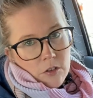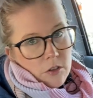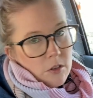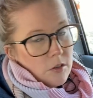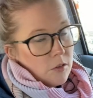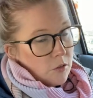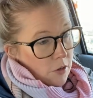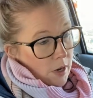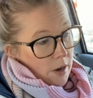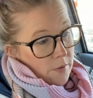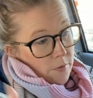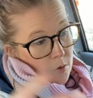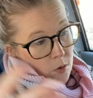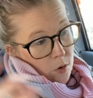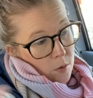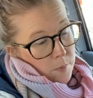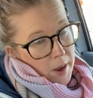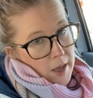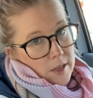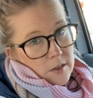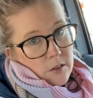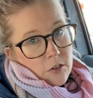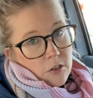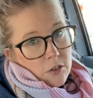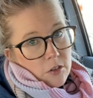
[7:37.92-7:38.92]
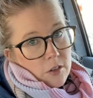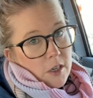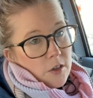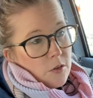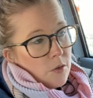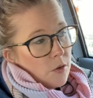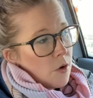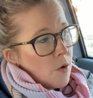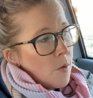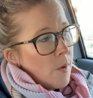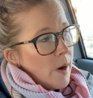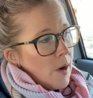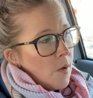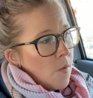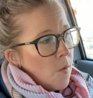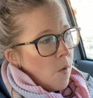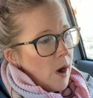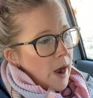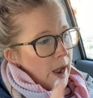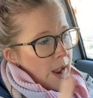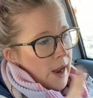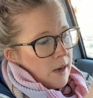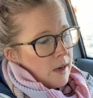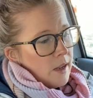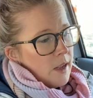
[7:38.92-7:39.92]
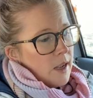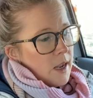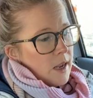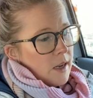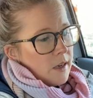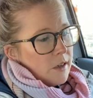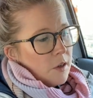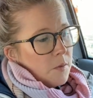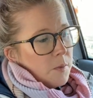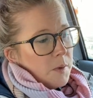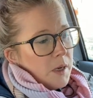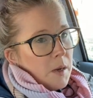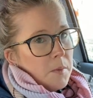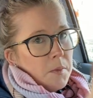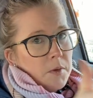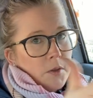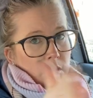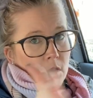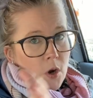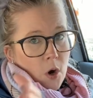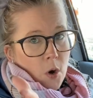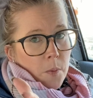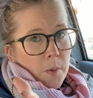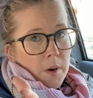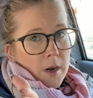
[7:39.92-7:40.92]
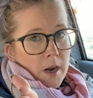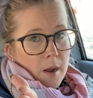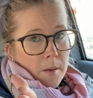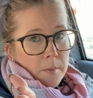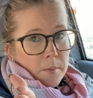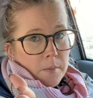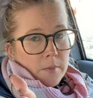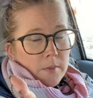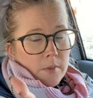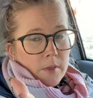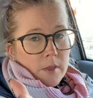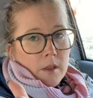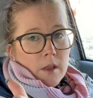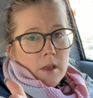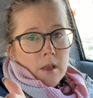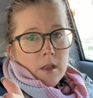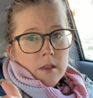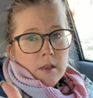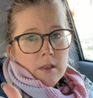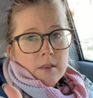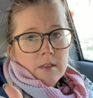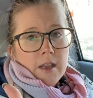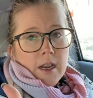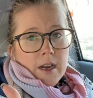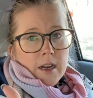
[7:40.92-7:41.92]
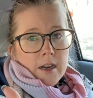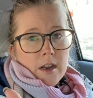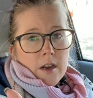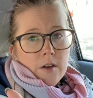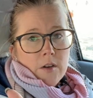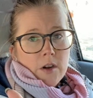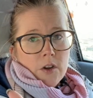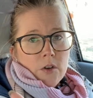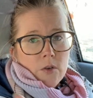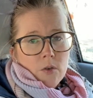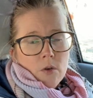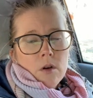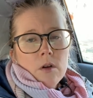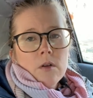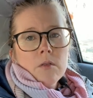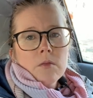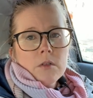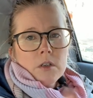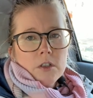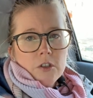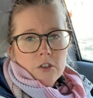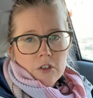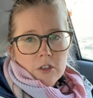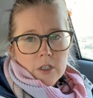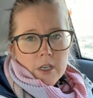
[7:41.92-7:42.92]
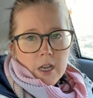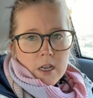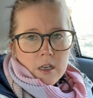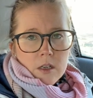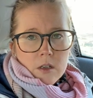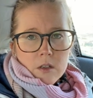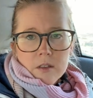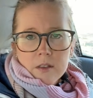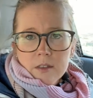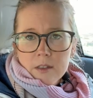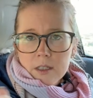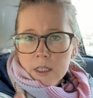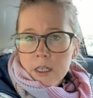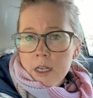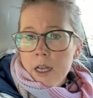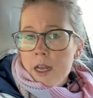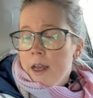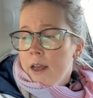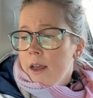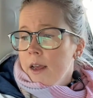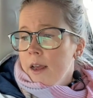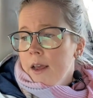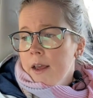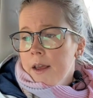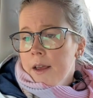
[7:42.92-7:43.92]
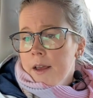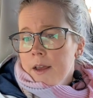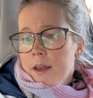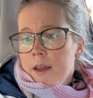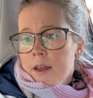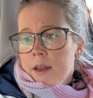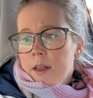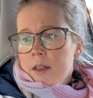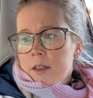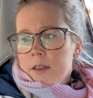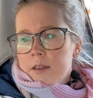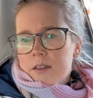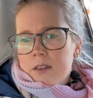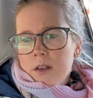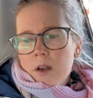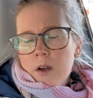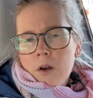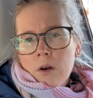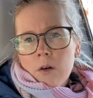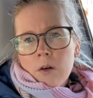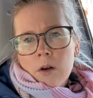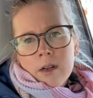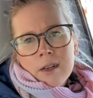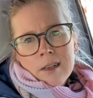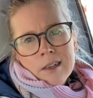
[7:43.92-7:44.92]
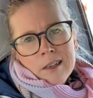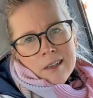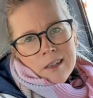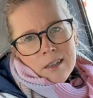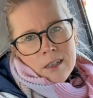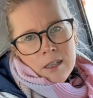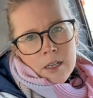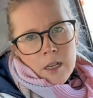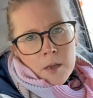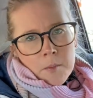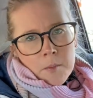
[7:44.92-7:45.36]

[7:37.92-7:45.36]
driver or passenger side door quite wide to be able to open up the secondary door, which again, you'll see. So, I